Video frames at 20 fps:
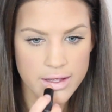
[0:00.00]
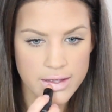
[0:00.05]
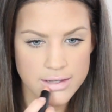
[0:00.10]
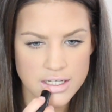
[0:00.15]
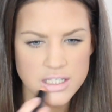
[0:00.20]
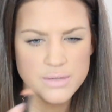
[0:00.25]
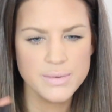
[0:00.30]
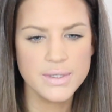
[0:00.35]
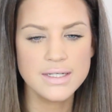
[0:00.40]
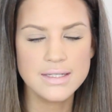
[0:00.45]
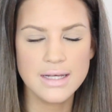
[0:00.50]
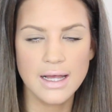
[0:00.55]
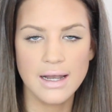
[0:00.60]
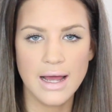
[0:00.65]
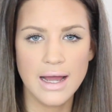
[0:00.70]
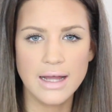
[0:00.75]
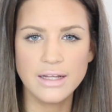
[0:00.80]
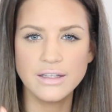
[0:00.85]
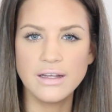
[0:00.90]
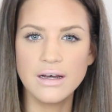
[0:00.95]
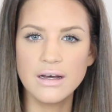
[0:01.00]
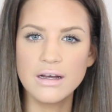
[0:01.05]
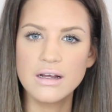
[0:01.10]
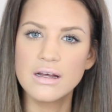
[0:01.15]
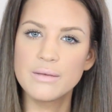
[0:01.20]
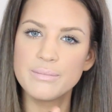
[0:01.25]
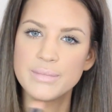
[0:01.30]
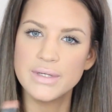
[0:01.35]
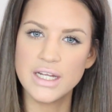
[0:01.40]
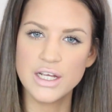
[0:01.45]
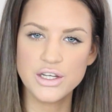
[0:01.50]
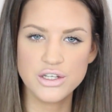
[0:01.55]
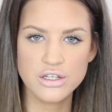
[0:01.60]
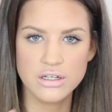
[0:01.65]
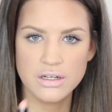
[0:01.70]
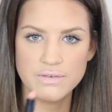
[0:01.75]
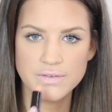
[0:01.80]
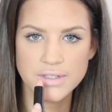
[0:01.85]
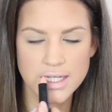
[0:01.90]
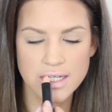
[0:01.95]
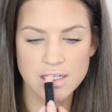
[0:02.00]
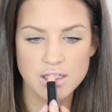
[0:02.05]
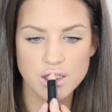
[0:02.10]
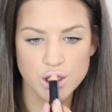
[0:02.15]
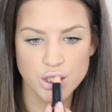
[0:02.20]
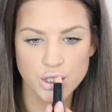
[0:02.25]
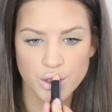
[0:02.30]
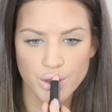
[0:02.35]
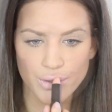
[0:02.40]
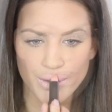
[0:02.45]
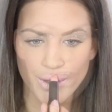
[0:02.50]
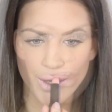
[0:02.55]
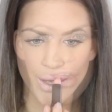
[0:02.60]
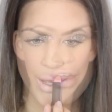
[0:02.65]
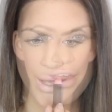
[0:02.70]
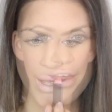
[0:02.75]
just because I like the combination of these two.